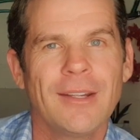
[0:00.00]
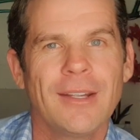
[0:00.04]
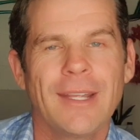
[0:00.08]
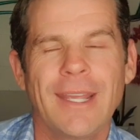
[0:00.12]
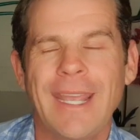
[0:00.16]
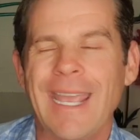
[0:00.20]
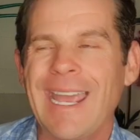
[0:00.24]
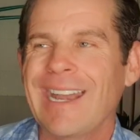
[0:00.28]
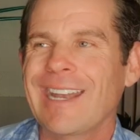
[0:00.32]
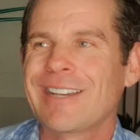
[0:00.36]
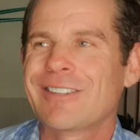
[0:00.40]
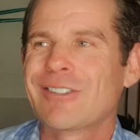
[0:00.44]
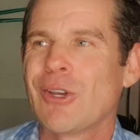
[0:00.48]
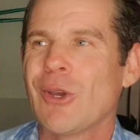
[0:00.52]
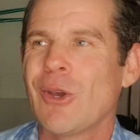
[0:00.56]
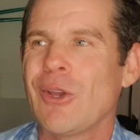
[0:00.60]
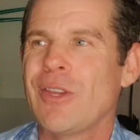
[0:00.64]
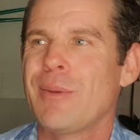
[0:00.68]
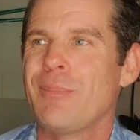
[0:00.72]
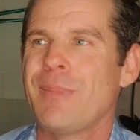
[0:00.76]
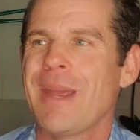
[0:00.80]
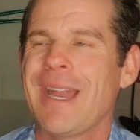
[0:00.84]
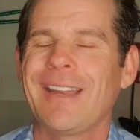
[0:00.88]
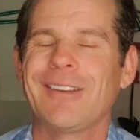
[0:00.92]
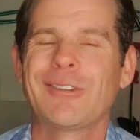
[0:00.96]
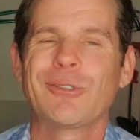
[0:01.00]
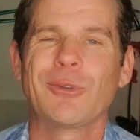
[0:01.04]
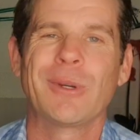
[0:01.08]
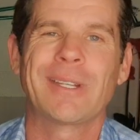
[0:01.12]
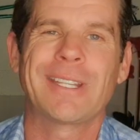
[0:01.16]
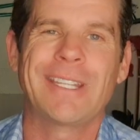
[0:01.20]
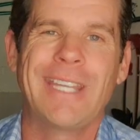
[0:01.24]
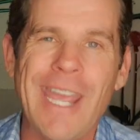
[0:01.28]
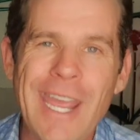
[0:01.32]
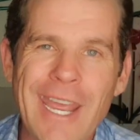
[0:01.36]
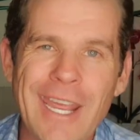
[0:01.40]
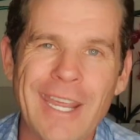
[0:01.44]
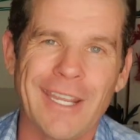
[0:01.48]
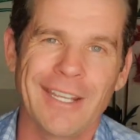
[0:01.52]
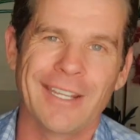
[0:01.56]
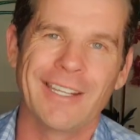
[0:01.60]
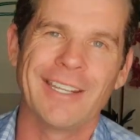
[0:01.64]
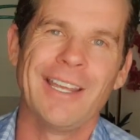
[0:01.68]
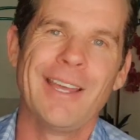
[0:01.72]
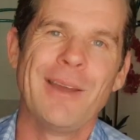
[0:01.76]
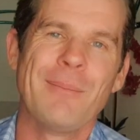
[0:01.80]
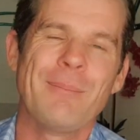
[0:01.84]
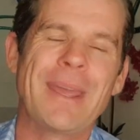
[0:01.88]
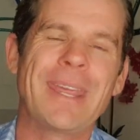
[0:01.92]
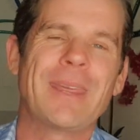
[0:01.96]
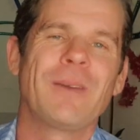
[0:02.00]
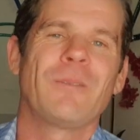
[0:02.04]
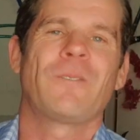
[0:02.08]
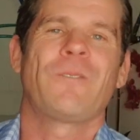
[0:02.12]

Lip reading: How to turn your man into a king. Make him